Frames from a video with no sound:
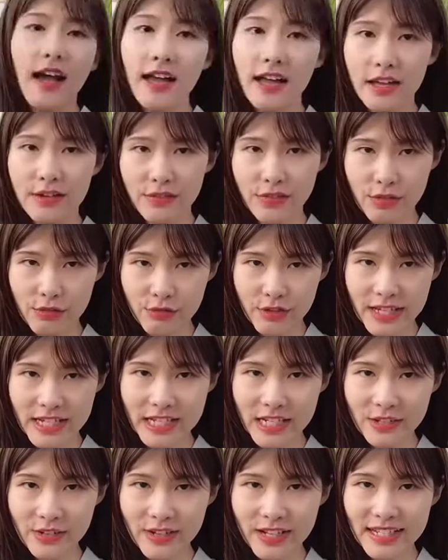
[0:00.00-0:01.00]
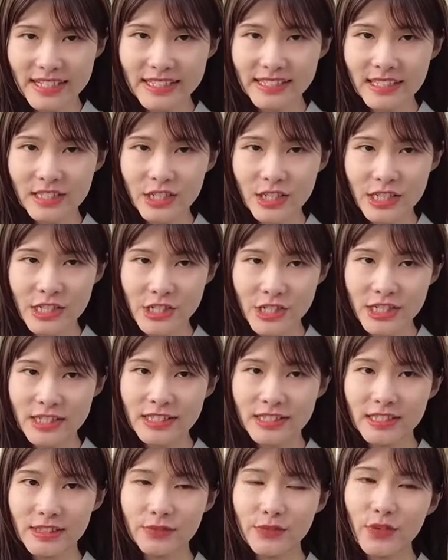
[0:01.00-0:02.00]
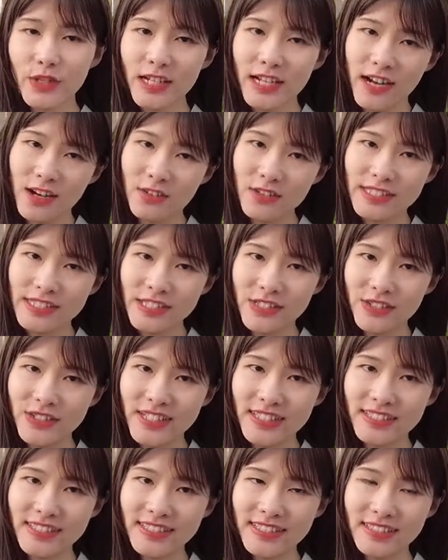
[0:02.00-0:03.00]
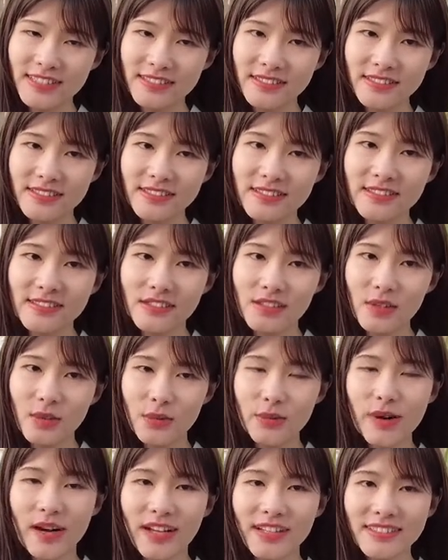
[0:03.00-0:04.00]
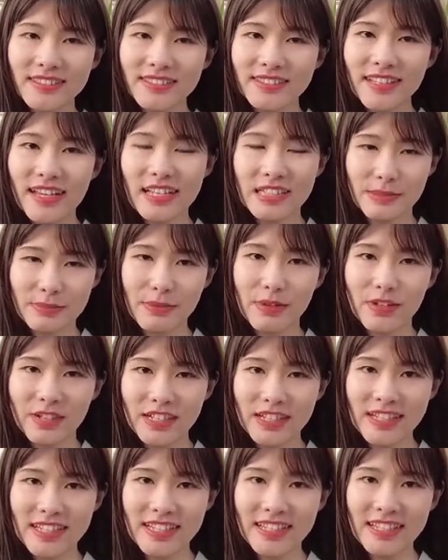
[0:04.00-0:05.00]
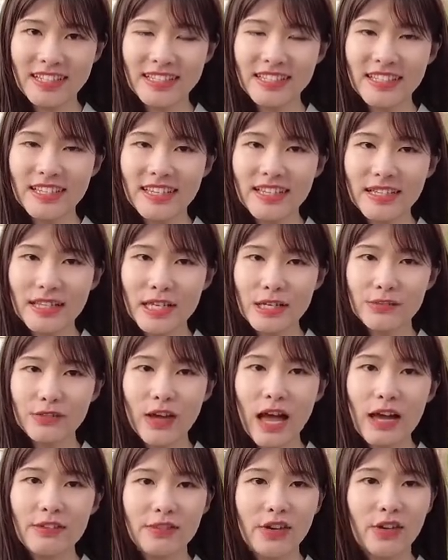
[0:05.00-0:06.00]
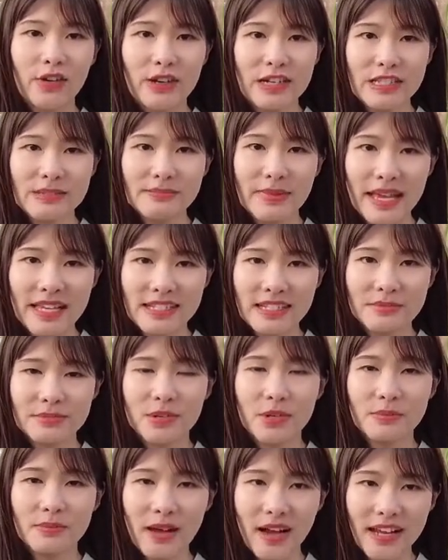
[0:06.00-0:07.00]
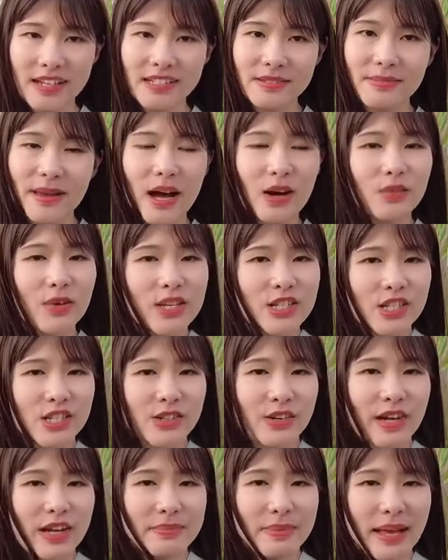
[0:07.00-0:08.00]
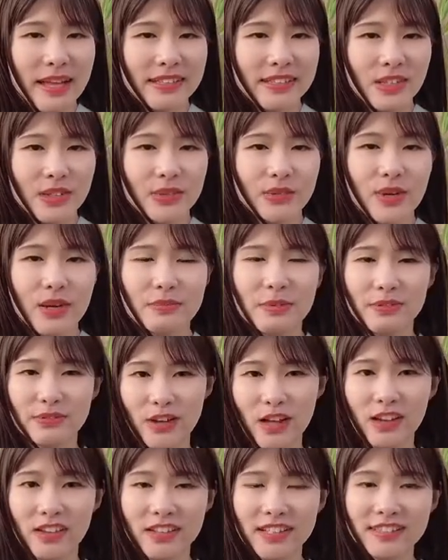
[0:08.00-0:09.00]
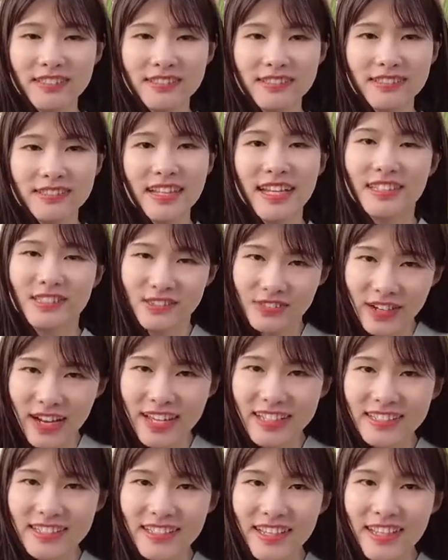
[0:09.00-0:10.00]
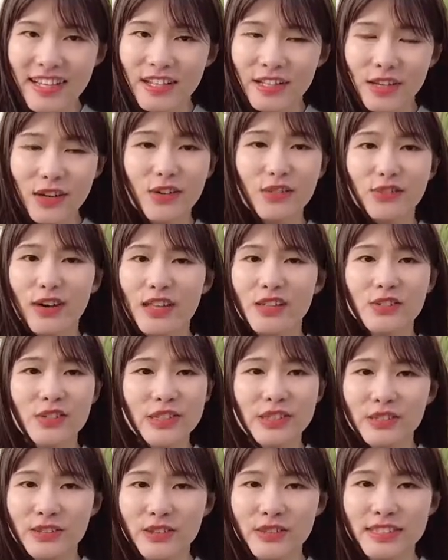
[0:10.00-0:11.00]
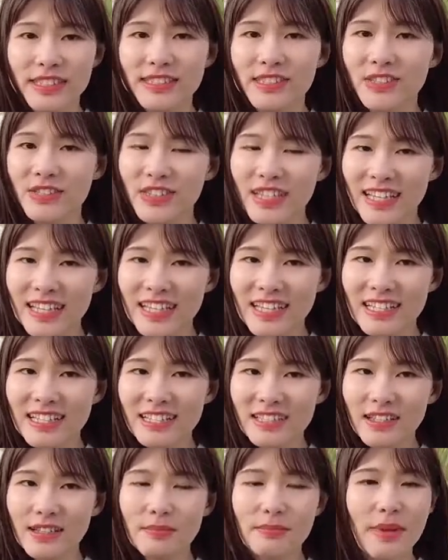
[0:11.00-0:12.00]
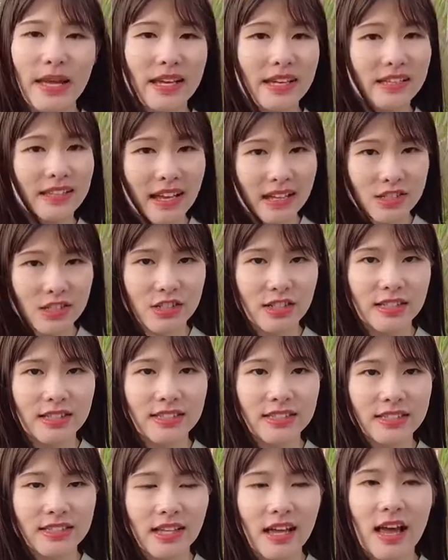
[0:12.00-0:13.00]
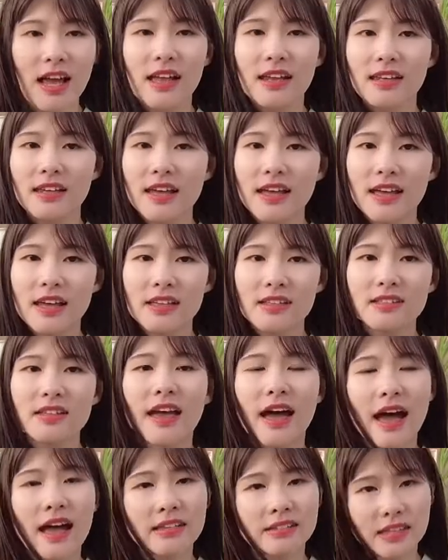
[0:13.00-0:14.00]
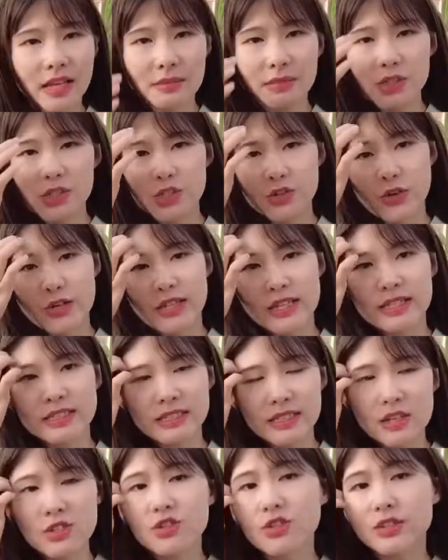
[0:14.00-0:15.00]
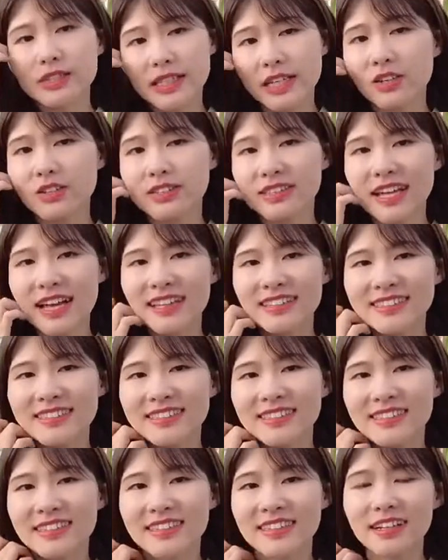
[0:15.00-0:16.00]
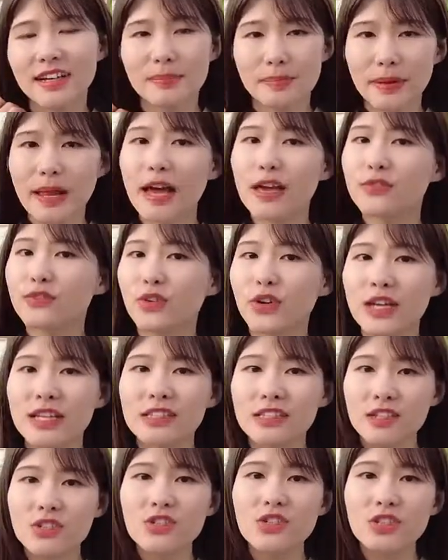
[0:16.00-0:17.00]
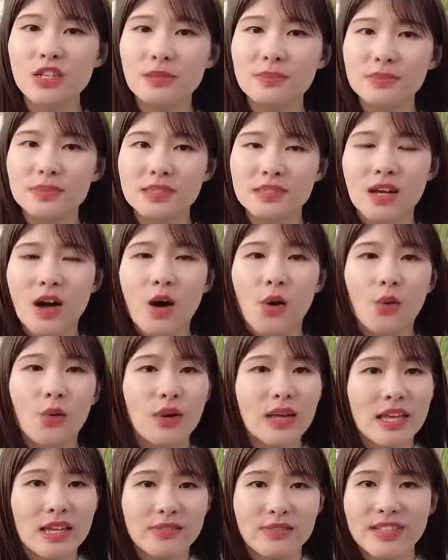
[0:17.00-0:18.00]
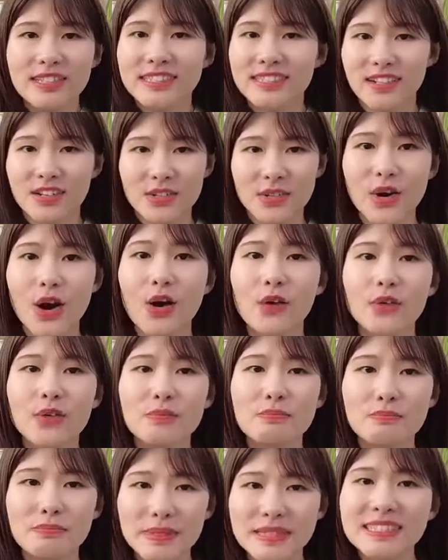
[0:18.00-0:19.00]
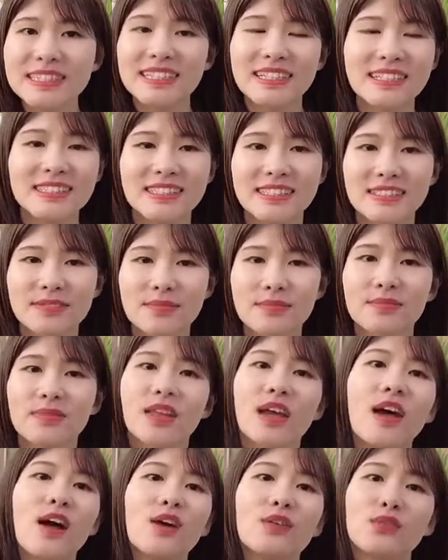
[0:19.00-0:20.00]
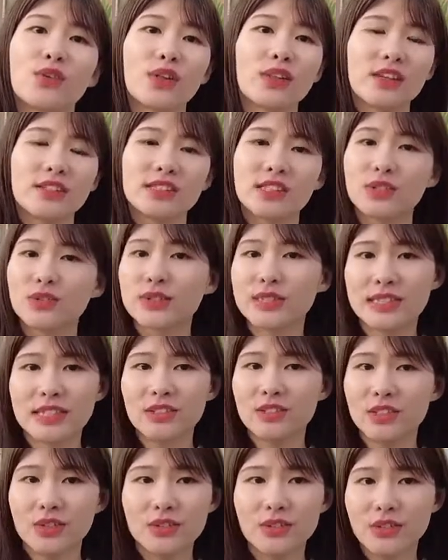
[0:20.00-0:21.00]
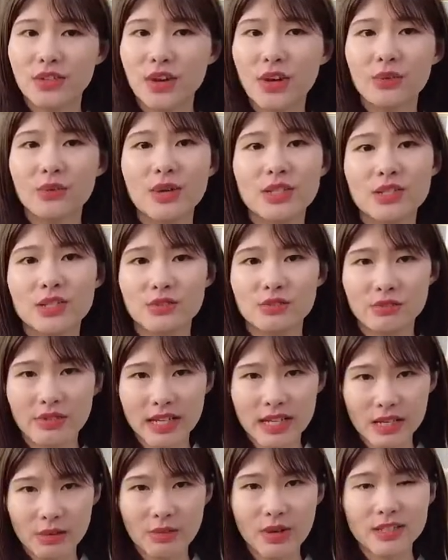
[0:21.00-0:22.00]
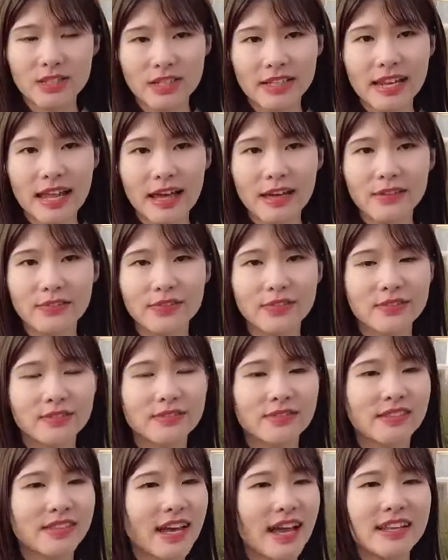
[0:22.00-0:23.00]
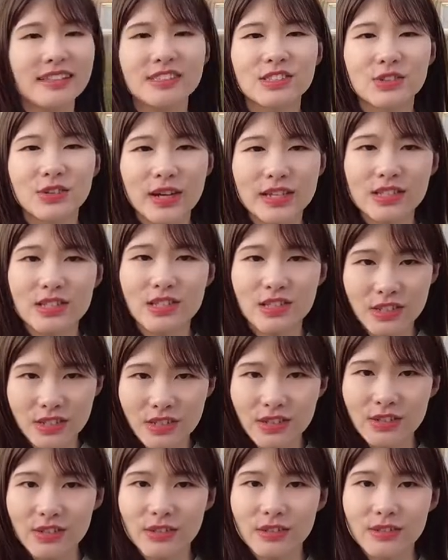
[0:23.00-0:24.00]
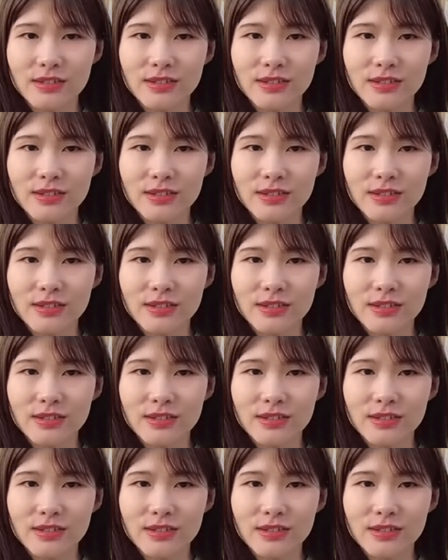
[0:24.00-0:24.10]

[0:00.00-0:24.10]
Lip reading: have 3 career suggestions for current students. 1. Explore early. If you have already made up your mind about which career path you will be following, that's great. Go find the resources you need, make connections, learn and demonstrate essential skill sets, apply for internships, or even start your own business. For those who still don't know what you really want in life, that is great too.